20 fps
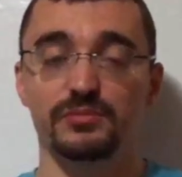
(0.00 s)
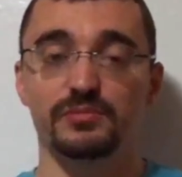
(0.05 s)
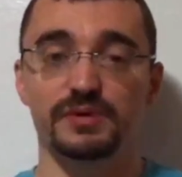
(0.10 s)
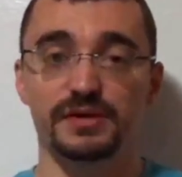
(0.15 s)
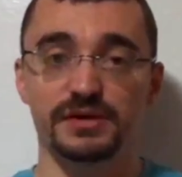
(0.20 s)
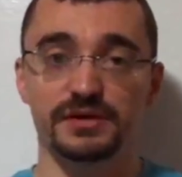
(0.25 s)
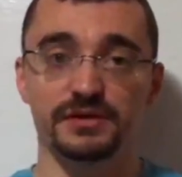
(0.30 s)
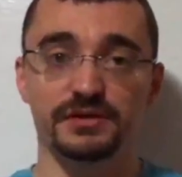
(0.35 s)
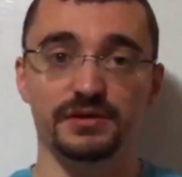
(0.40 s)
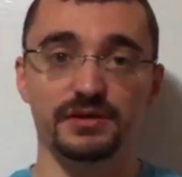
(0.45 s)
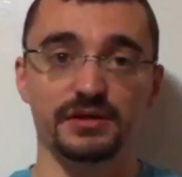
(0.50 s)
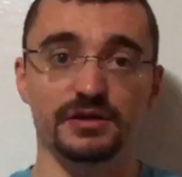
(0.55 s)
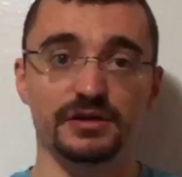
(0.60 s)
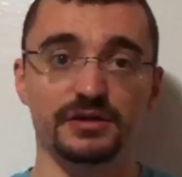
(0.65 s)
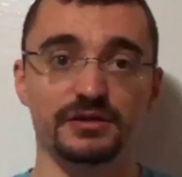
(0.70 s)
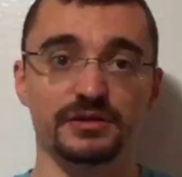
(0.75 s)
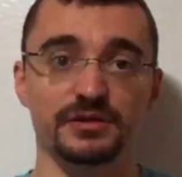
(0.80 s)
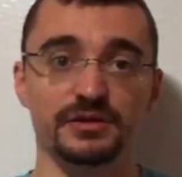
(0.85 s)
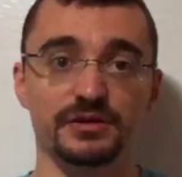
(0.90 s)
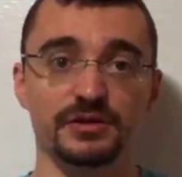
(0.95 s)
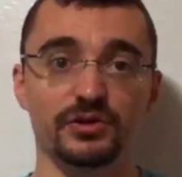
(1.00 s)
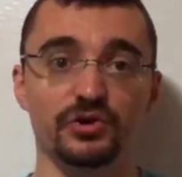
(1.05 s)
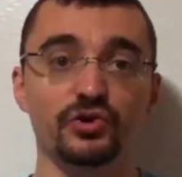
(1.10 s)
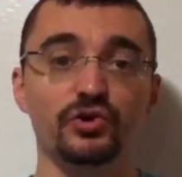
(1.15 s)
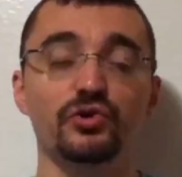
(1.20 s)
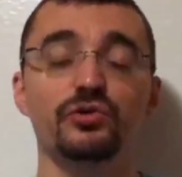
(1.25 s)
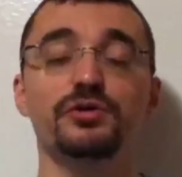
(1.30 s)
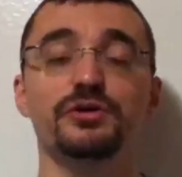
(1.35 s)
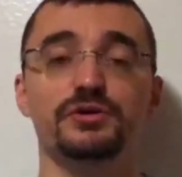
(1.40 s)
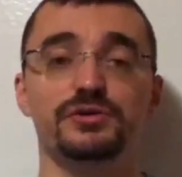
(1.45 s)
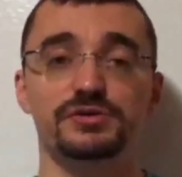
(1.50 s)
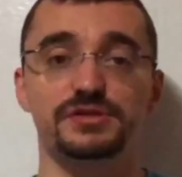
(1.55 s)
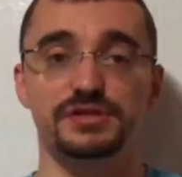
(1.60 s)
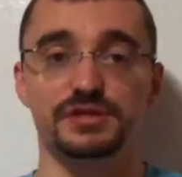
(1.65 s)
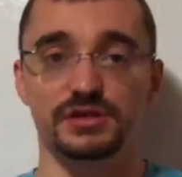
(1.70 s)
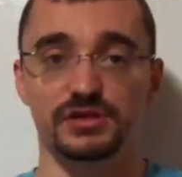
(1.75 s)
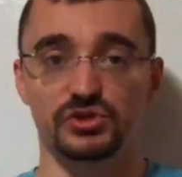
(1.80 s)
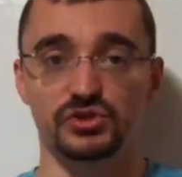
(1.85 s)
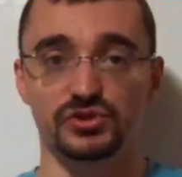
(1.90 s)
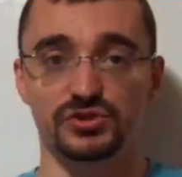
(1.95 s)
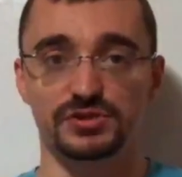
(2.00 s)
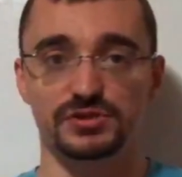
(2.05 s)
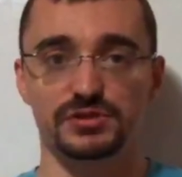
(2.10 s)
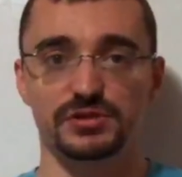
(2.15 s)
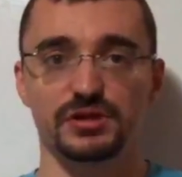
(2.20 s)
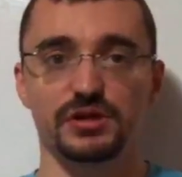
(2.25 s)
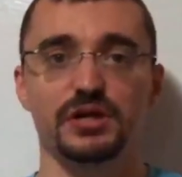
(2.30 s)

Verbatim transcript: But in, in the earlier stages,